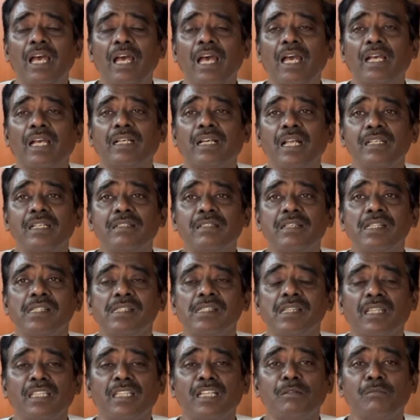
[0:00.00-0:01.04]
A country is
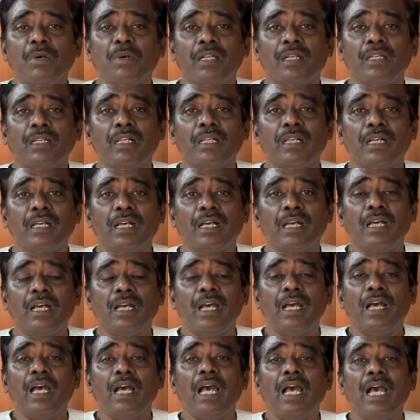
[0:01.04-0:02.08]
nothing but
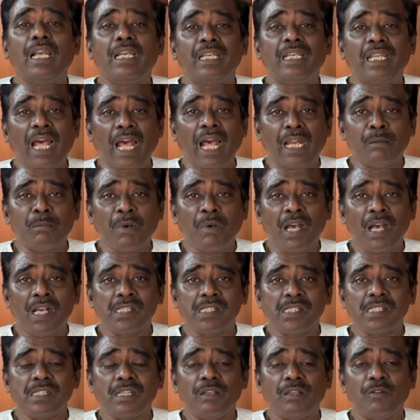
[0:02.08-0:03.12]
a
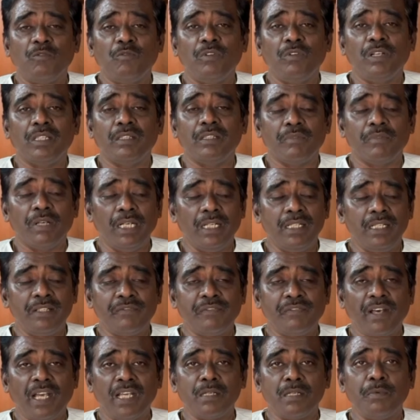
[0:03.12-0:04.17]
landmass with a
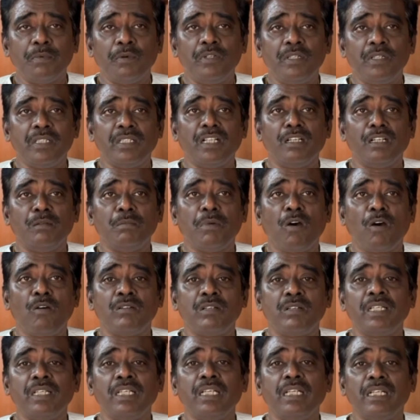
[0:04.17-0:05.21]
well-defined political
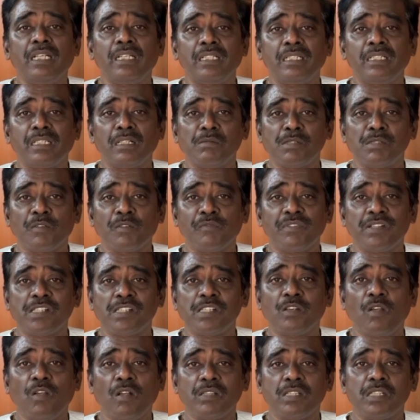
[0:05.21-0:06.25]
boundary in terms of its
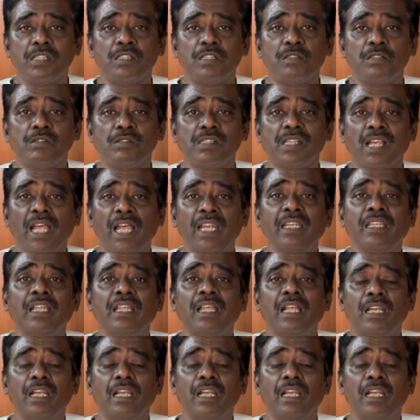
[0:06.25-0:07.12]
longitudes and